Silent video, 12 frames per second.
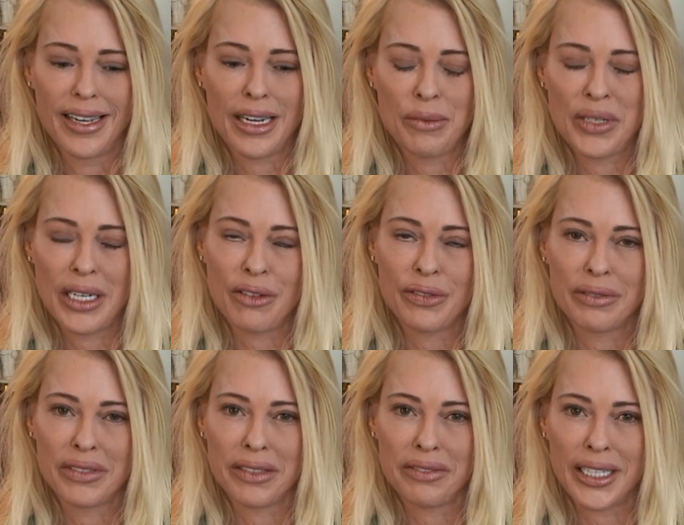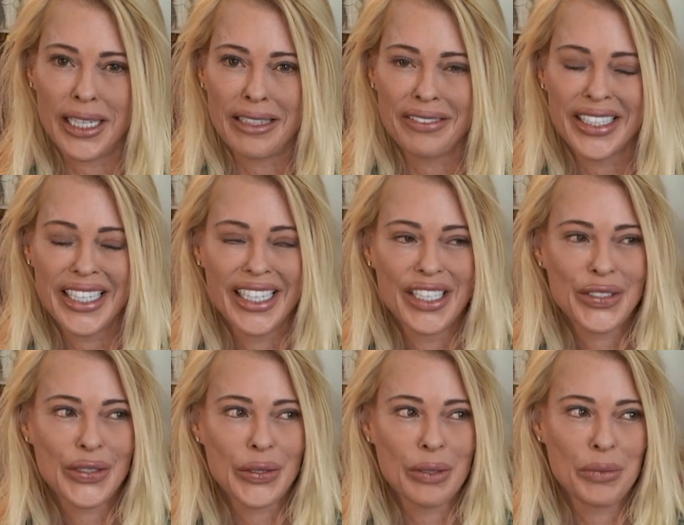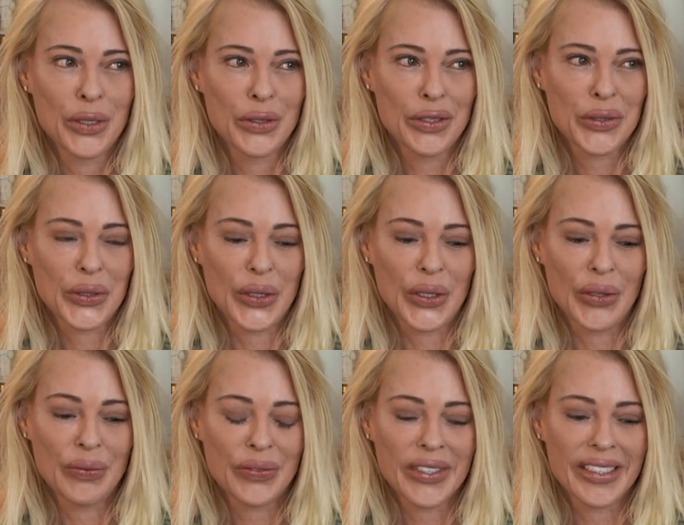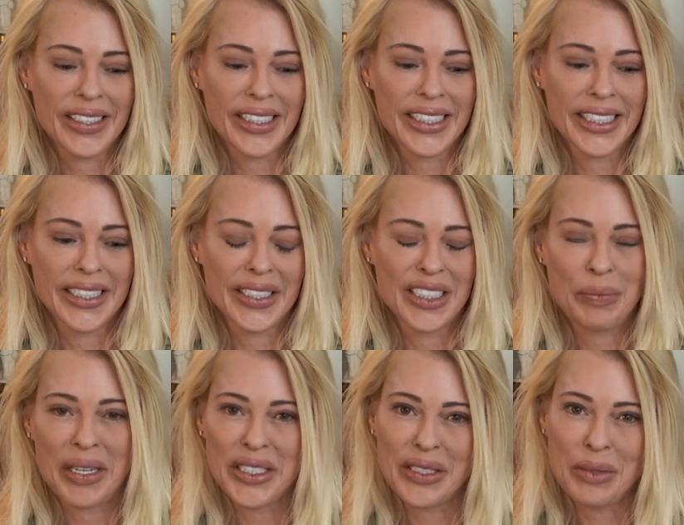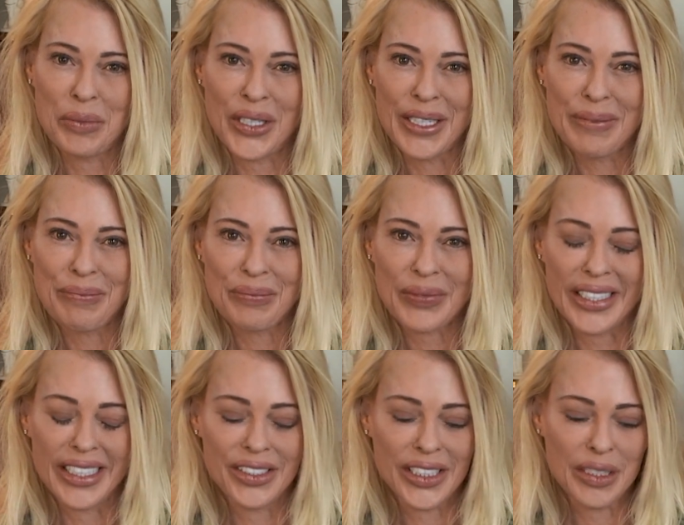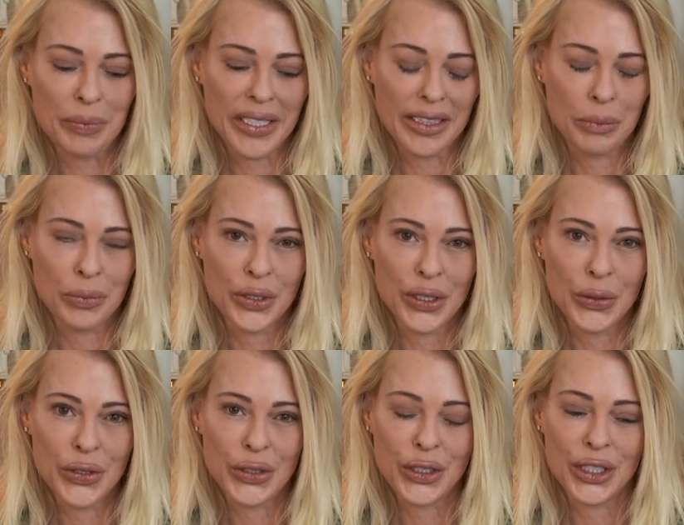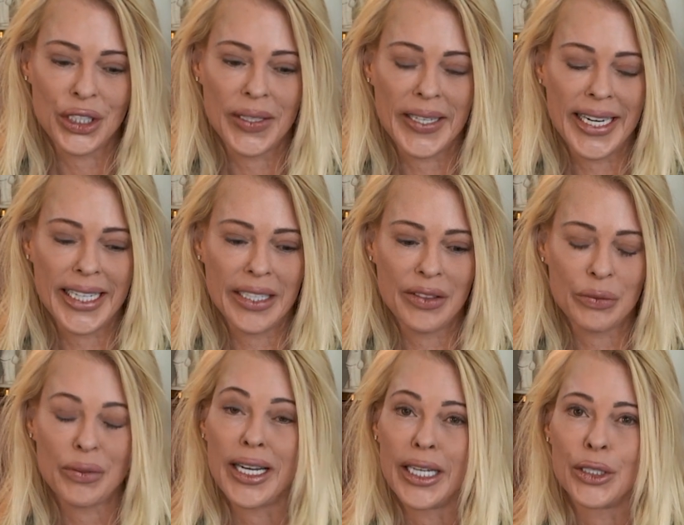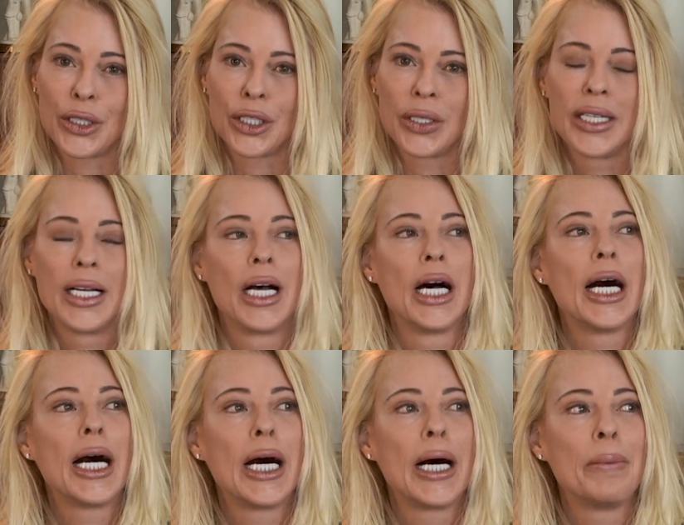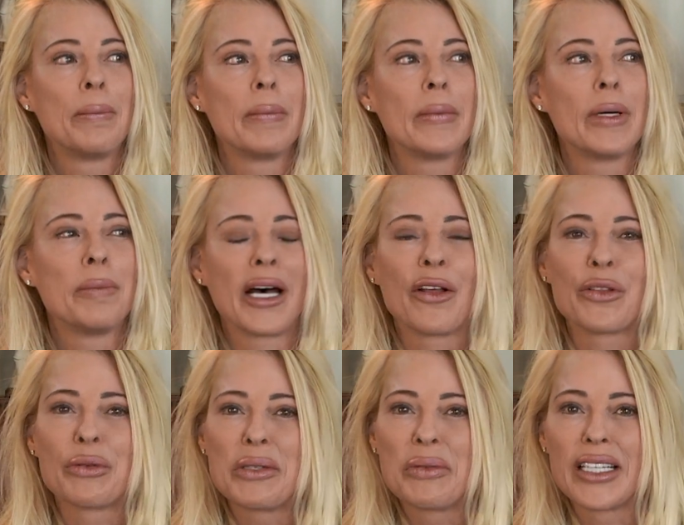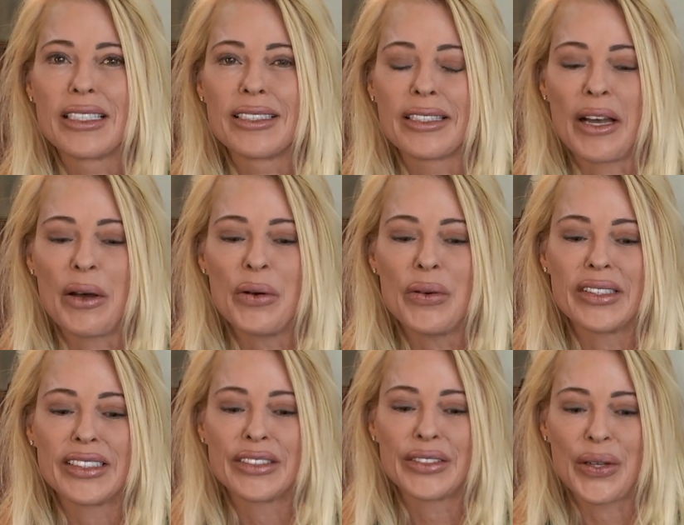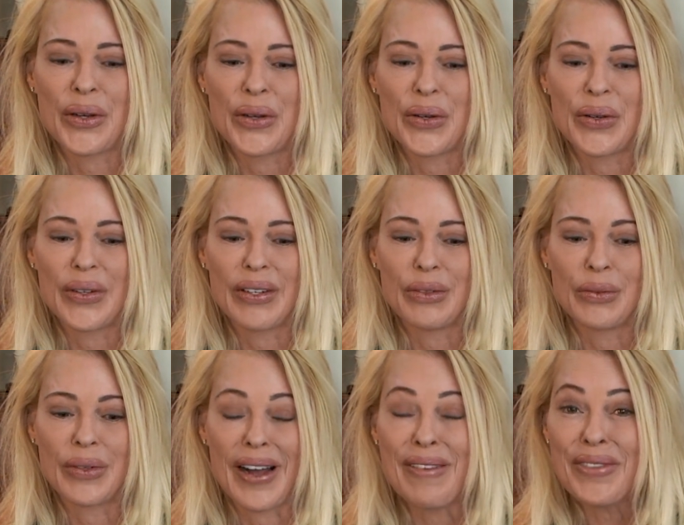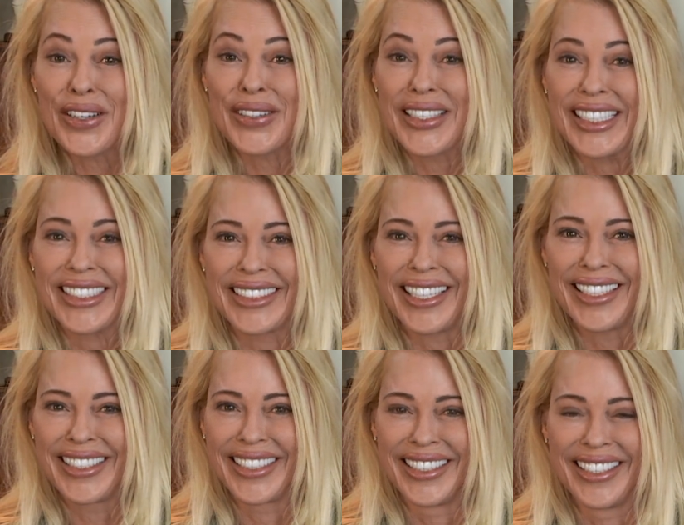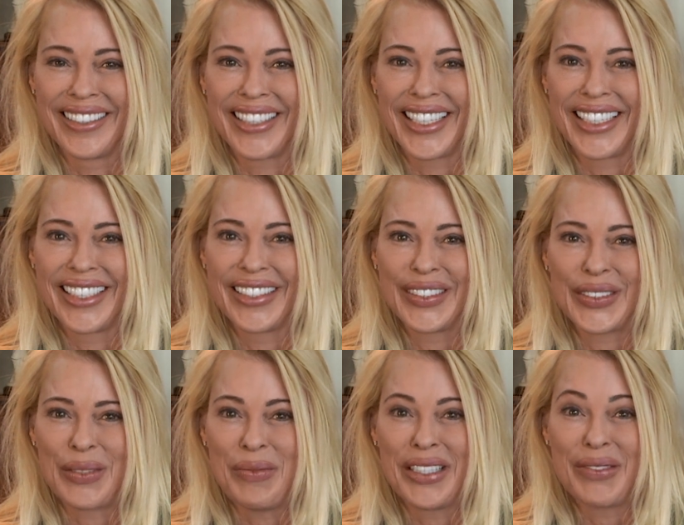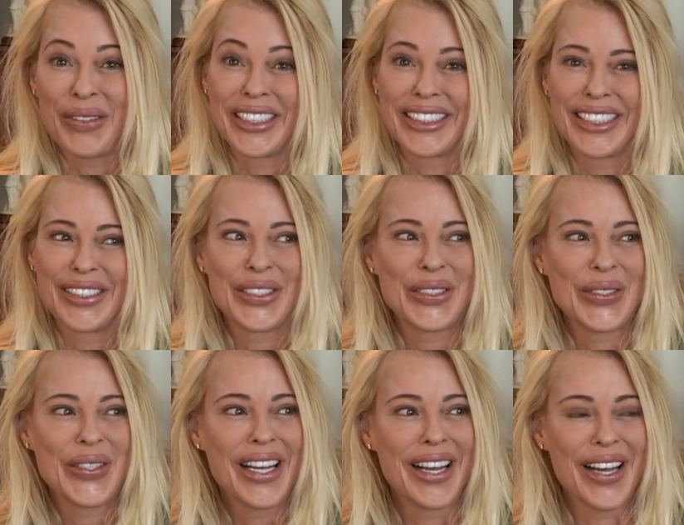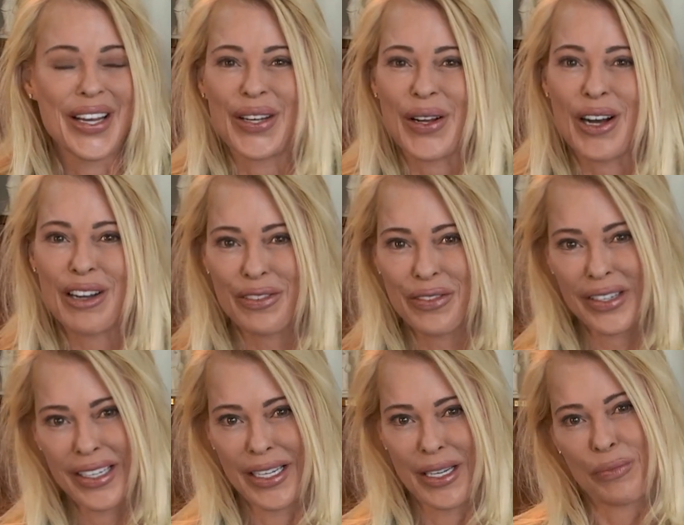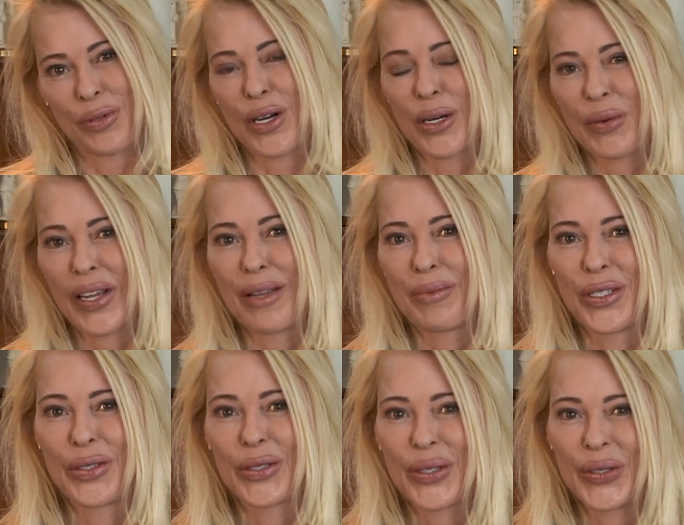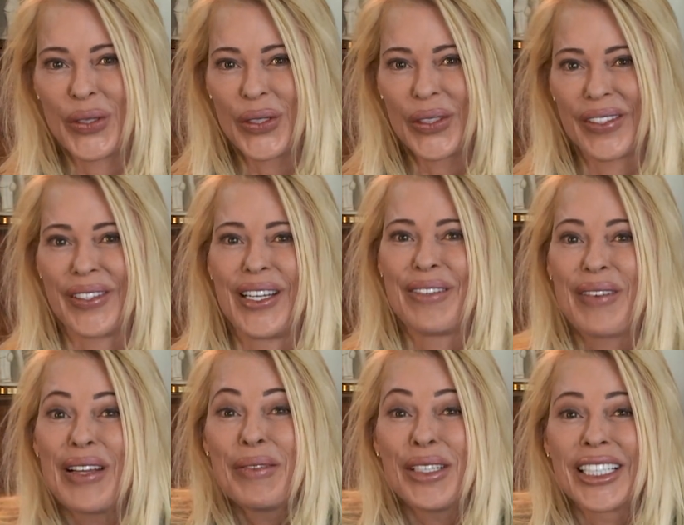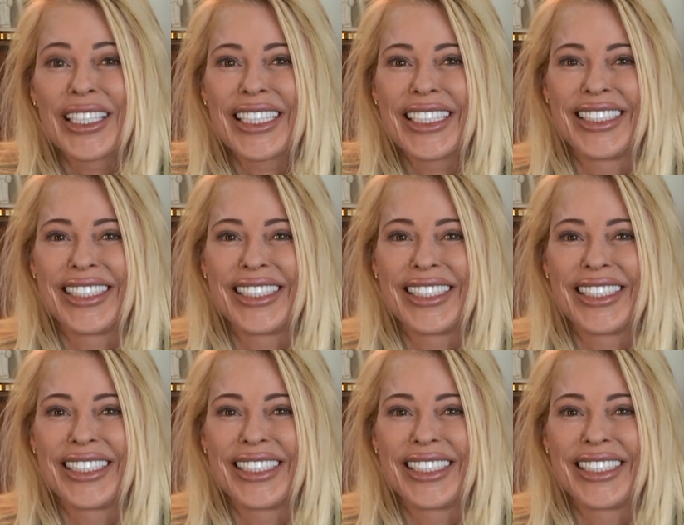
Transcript: I'm now 55. So the musical is based on the book. I just met the producer and the writer about 3 weeks ago. So I'm very excited that somebody wants to do an off-Broadway musical on my book.